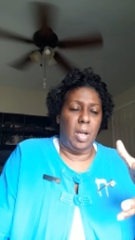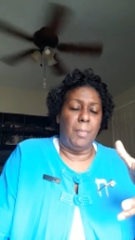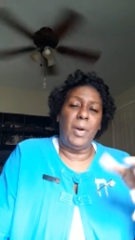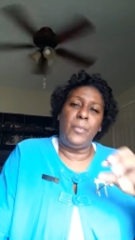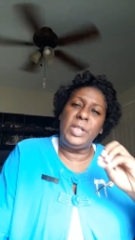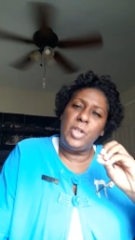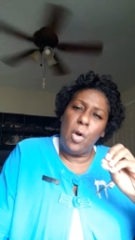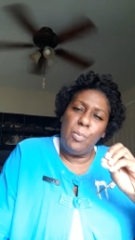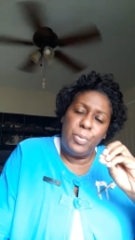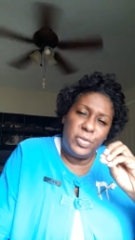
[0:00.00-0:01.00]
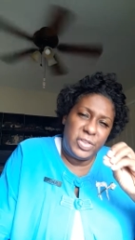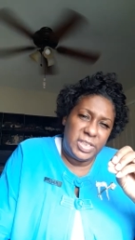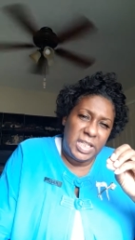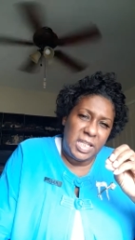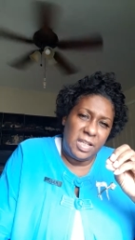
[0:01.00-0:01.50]
but we don't
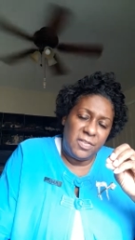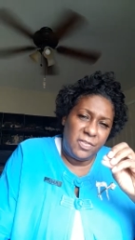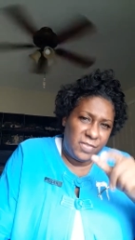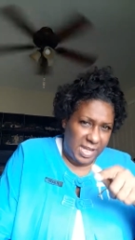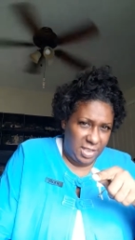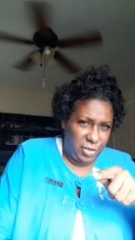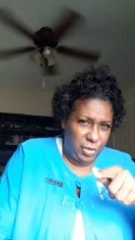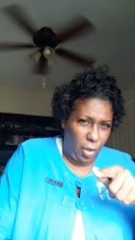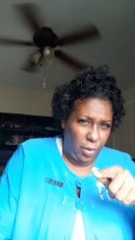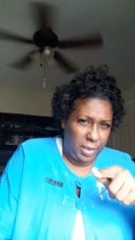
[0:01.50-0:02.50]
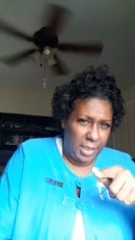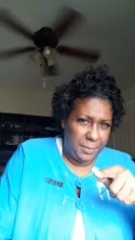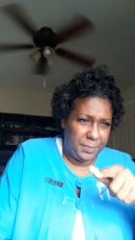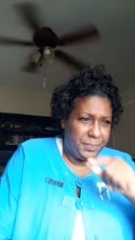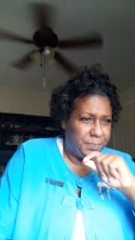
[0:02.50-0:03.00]
perceive that He's talking.
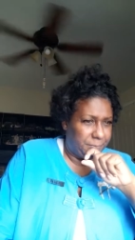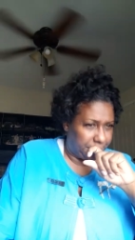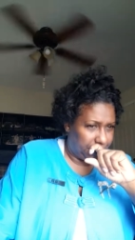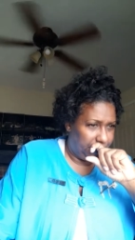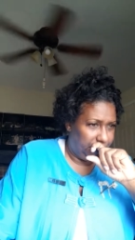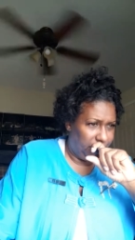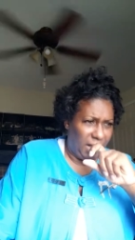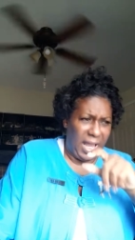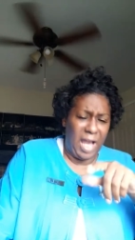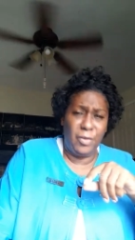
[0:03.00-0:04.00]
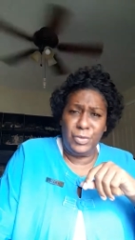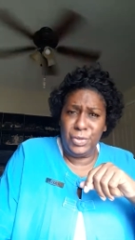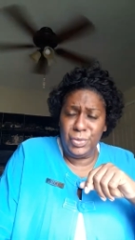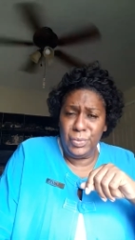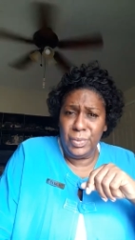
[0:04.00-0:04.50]
How do
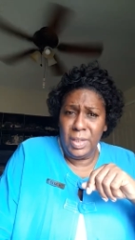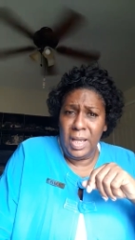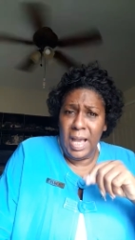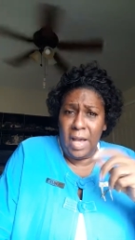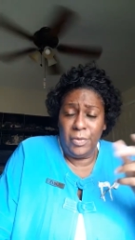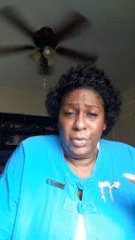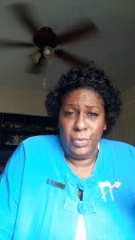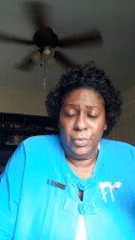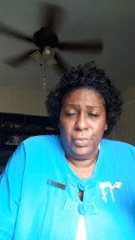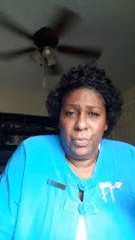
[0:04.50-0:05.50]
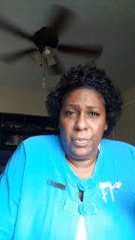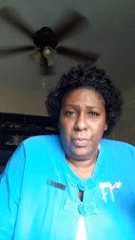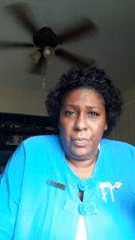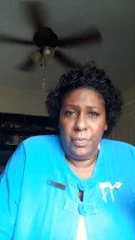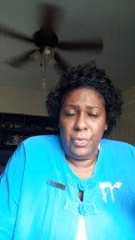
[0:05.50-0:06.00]
you? How do?
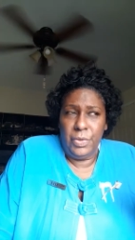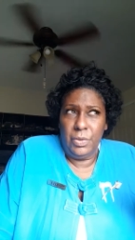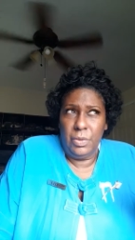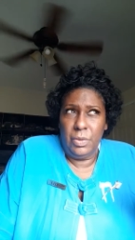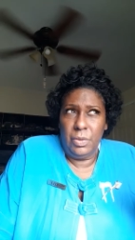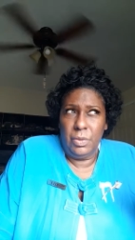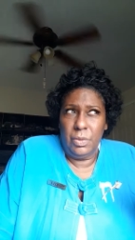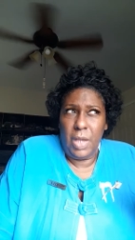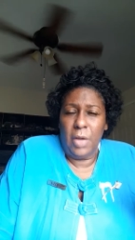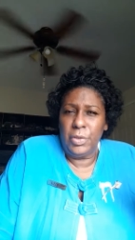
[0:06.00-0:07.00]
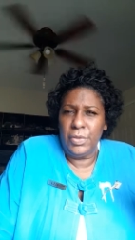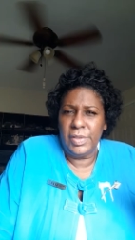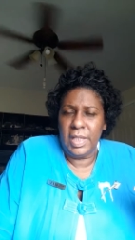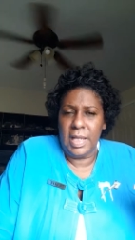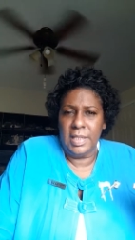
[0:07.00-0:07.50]
How do you
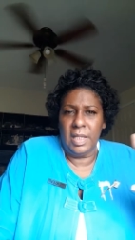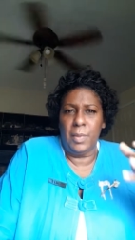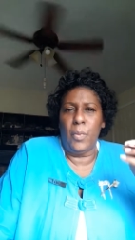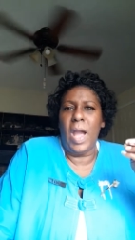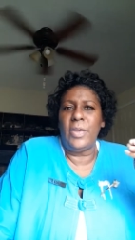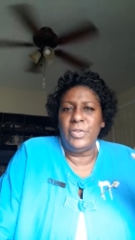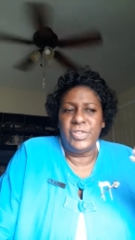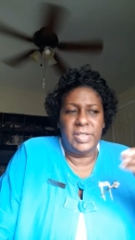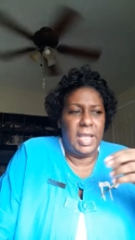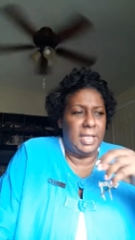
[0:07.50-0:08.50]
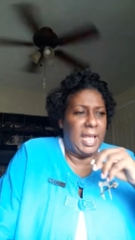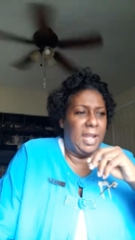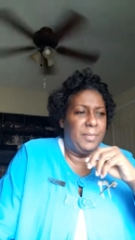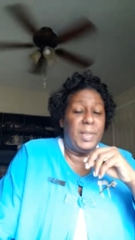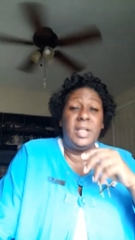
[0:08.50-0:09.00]
say that, Debbie? Why are you saying
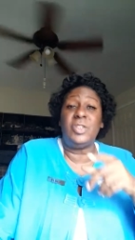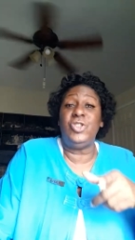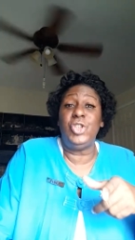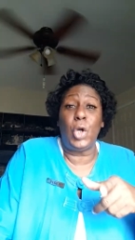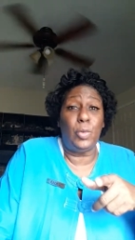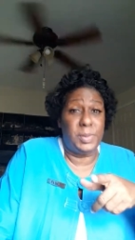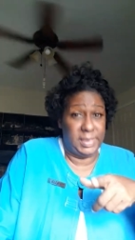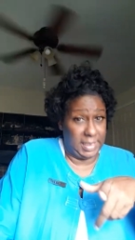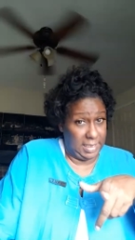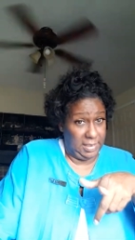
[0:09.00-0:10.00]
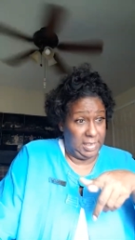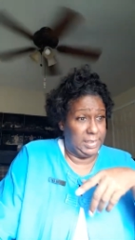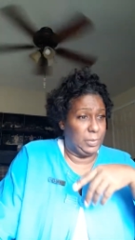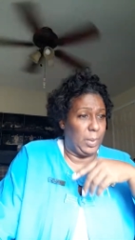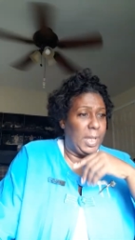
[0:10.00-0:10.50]
that? Because Job said it
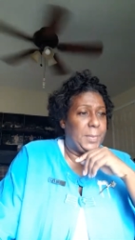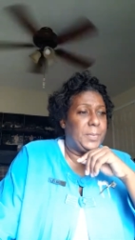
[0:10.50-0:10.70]
this way